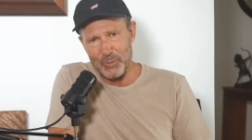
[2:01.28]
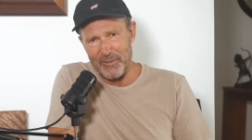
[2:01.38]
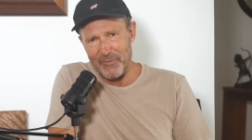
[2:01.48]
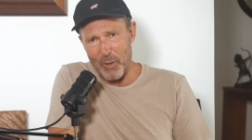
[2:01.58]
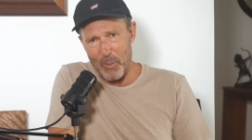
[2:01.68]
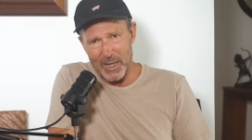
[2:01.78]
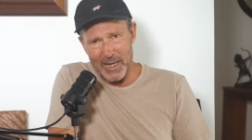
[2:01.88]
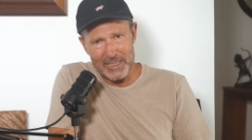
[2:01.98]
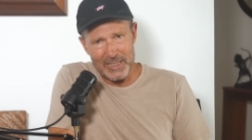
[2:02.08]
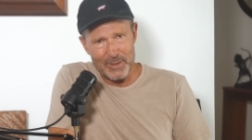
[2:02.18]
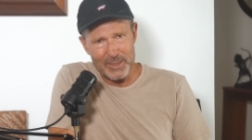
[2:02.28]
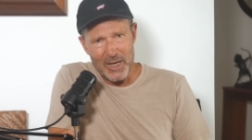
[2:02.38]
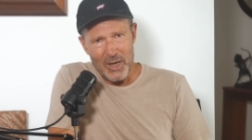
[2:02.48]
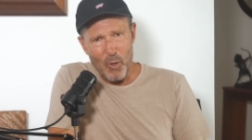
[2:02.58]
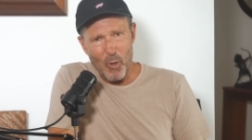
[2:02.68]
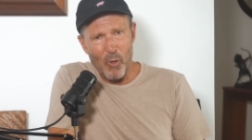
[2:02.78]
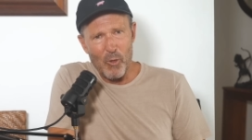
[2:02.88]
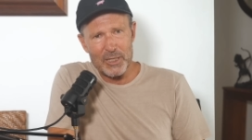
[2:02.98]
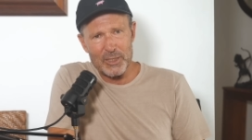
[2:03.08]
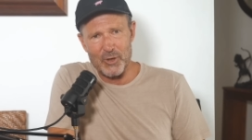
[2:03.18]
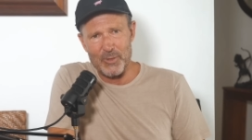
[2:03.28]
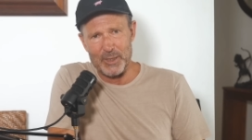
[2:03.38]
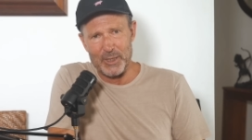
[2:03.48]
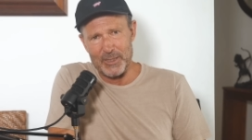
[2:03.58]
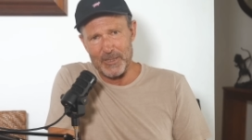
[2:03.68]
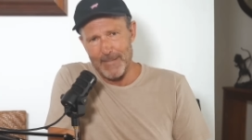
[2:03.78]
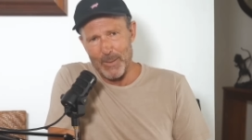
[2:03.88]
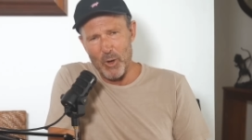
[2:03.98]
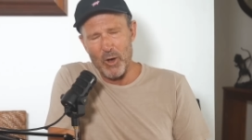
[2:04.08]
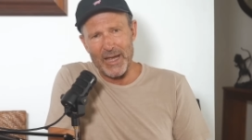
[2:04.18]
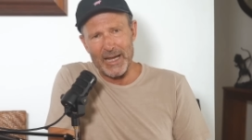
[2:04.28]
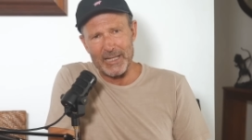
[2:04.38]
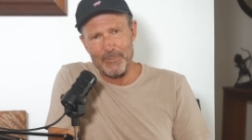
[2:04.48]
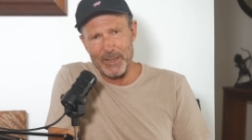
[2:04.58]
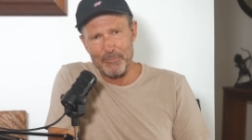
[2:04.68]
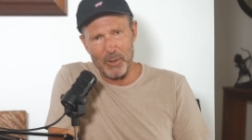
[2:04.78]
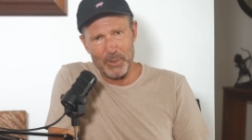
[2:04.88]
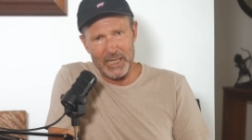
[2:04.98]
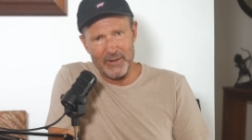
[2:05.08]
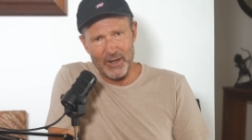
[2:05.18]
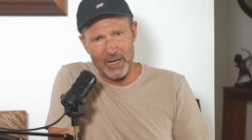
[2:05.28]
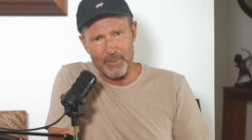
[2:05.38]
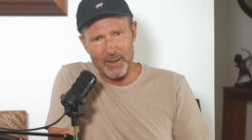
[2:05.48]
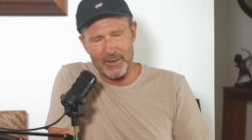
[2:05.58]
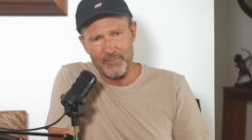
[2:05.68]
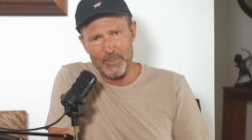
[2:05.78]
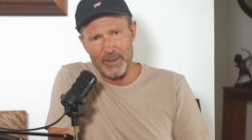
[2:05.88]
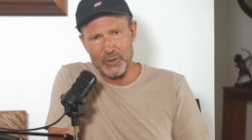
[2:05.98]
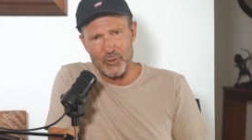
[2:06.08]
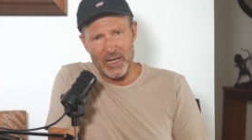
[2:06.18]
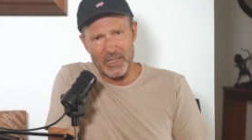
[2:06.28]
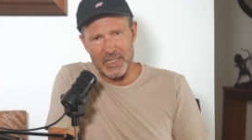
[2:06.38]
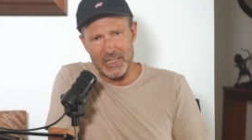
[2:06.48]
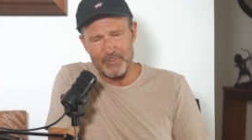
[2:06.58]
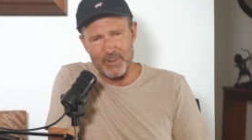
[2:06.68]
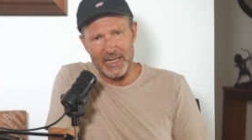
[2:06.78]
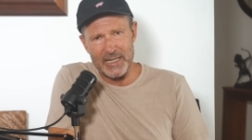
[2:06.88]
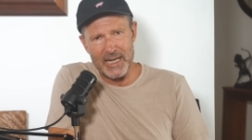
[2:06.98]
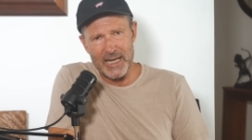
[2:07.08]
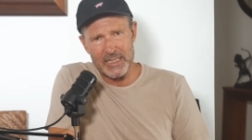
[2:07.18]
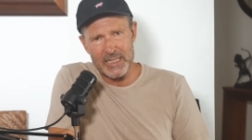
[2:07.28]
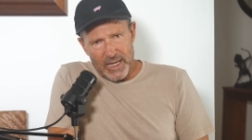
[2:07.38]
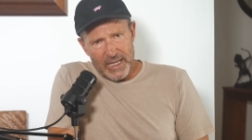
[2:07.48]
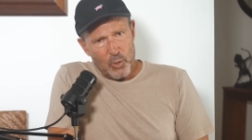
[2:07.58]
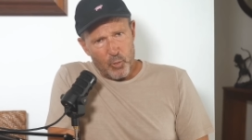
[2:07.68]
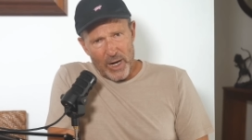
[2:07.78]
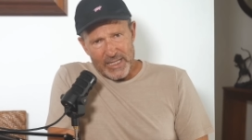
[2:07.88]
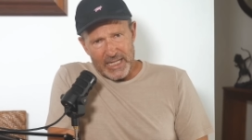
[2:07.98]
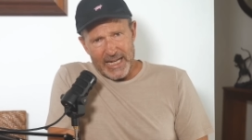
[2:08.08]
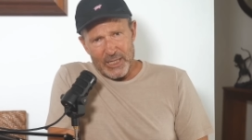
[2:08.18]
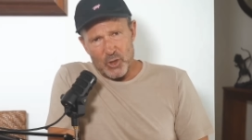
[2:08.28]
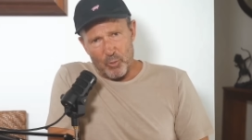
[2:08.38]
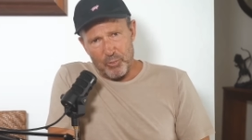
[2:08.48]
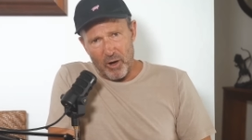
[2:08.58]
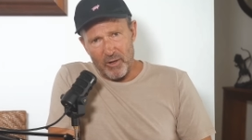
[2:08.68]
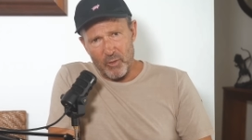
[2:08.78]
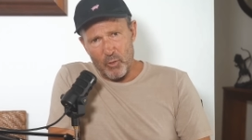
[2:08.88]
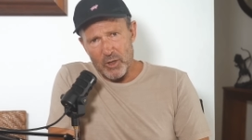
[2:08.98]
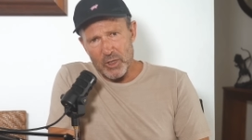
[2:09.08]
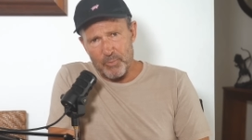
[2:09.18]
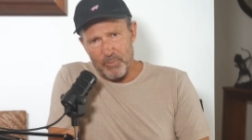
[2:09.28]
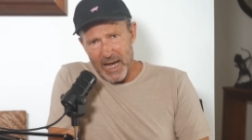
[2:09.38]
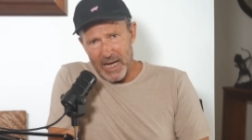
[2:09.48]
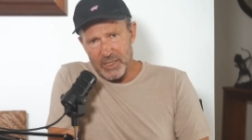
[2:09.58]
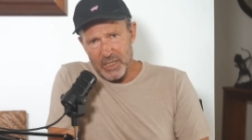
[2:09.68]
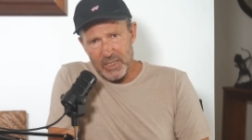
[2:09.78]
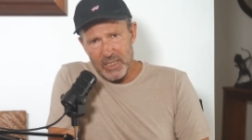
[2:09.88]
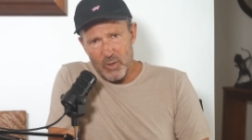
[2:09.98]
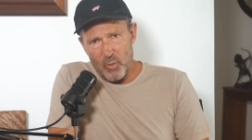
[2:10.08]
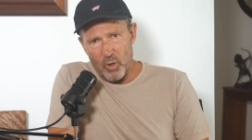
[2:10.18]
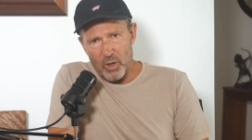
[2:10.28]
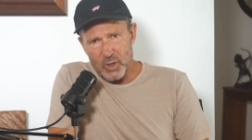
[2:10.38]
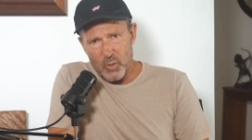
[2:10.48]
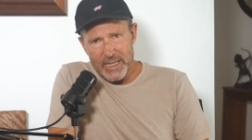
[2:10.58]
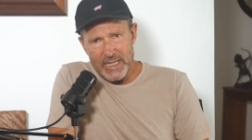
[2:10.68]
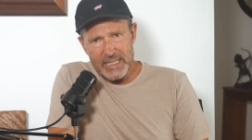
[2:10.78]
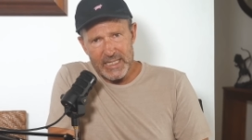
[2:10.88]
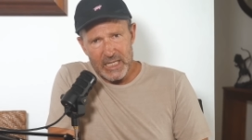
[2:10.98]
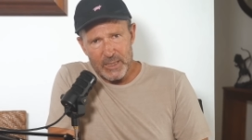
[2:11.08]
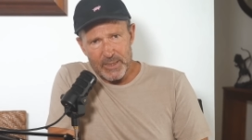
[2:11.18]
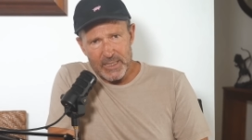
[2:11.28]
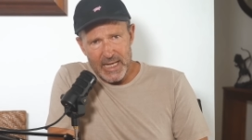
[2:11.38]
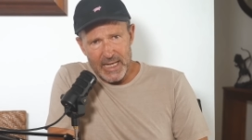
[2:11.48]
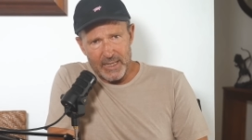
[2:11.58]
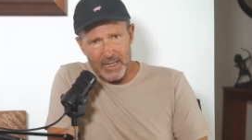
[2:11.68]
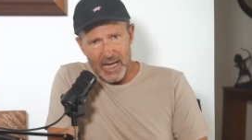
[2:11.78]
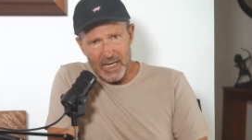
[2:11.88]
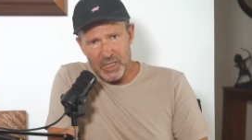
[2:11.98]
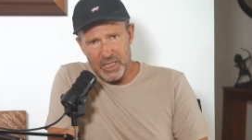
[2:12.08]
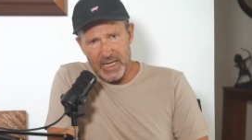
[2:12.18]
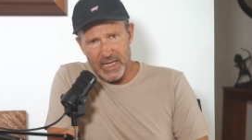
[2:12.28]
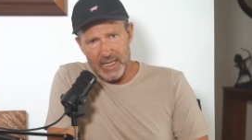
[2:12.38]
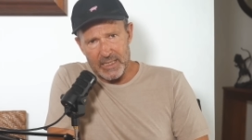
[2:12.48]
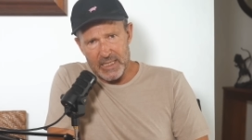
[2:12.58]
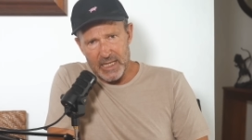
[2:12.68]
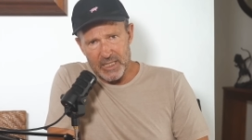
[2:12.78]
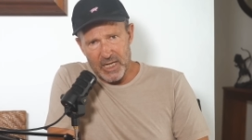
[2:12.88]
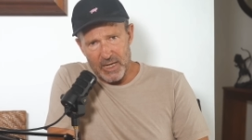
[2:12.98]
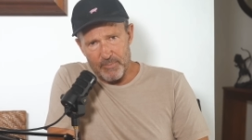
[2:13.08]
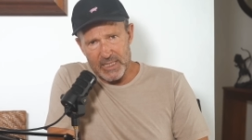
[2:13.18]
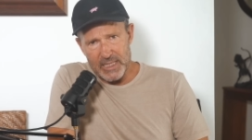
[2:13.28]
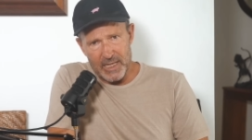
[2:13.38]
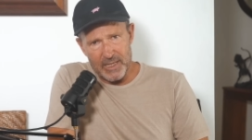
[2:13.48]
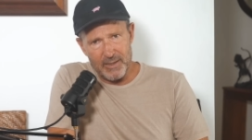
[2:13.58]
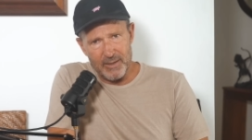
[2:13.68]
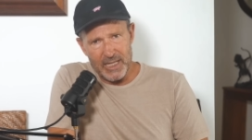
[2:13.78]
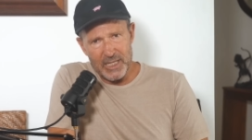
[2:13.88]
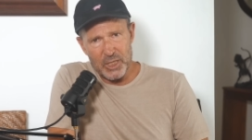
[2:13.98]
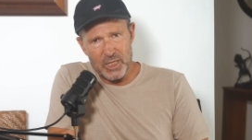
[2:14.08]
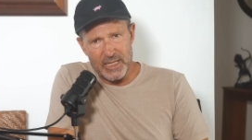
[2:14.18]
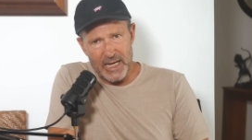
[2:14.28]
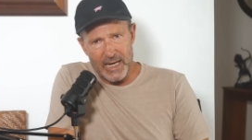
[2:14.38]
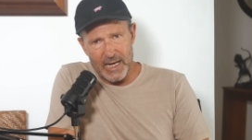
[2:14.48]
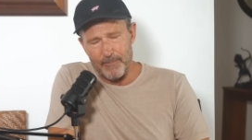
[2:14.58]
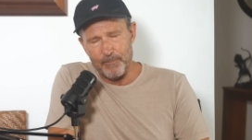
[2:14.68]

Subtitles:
be from customers, all contributed. Mervac, the big property developer, the big trust, doesn't pay any tax. Its residential gross margins were 26% last year and 16% this year.